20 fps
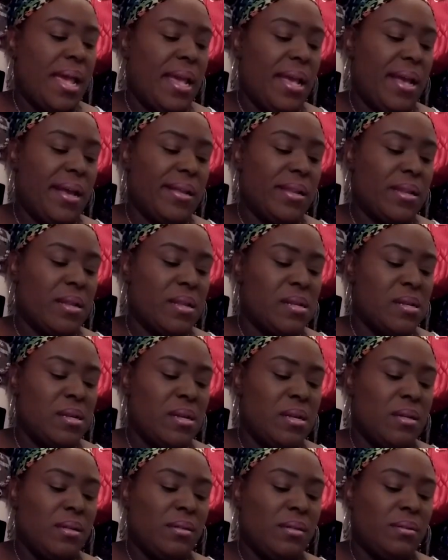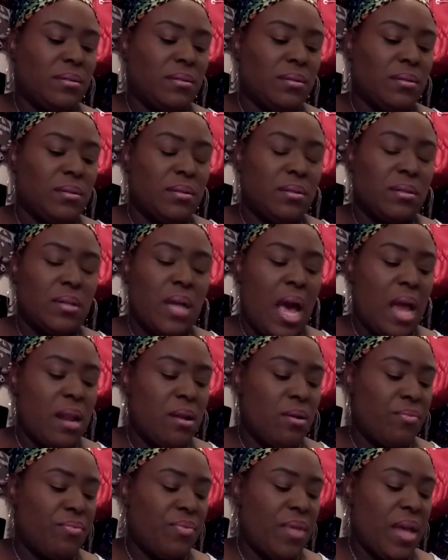And I
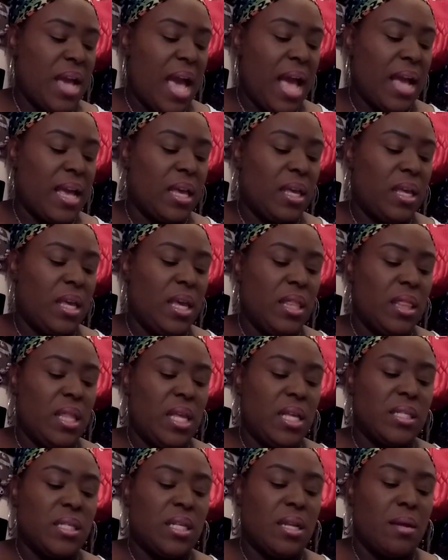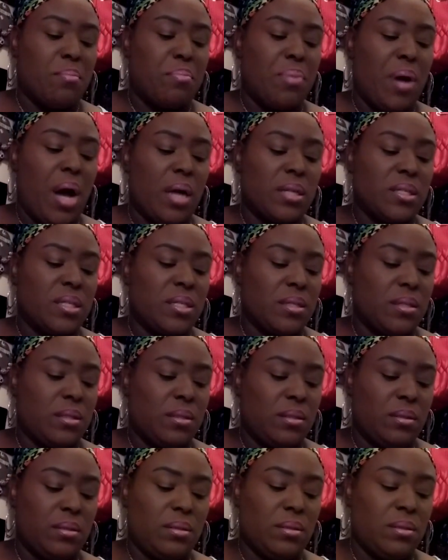don't think I can get these in a box,
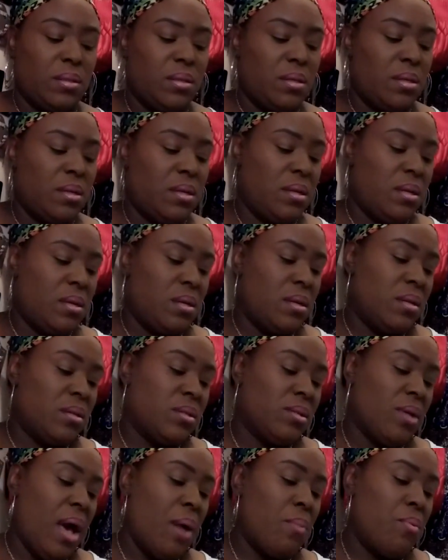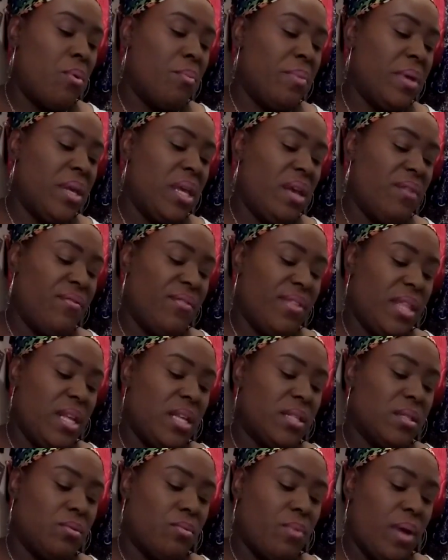so I won't be giving
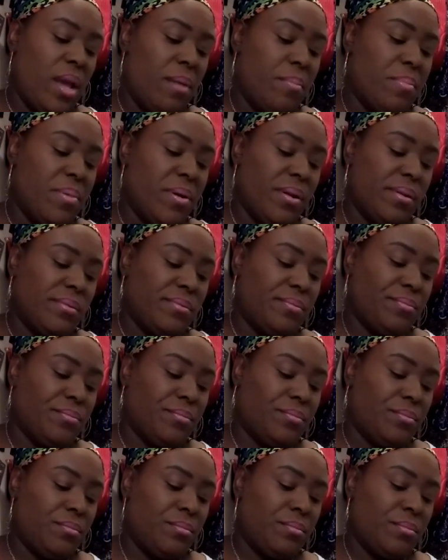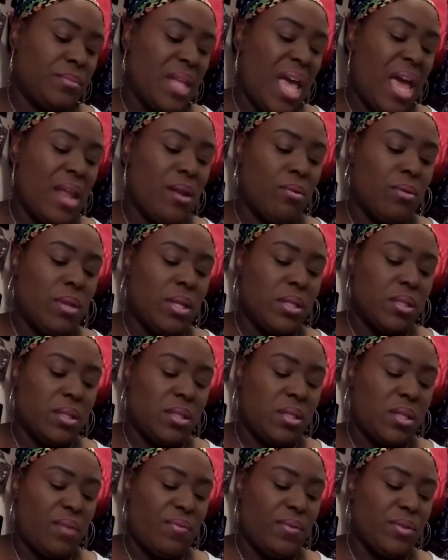these away, but I know this
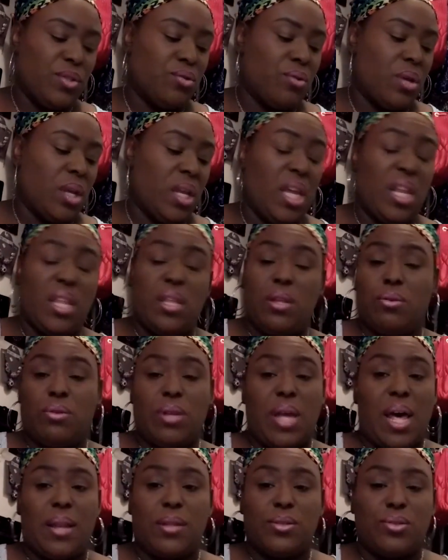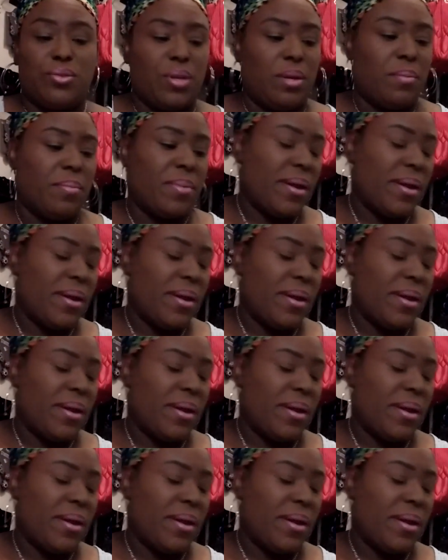is stuff that you can get in your Dollar Tree,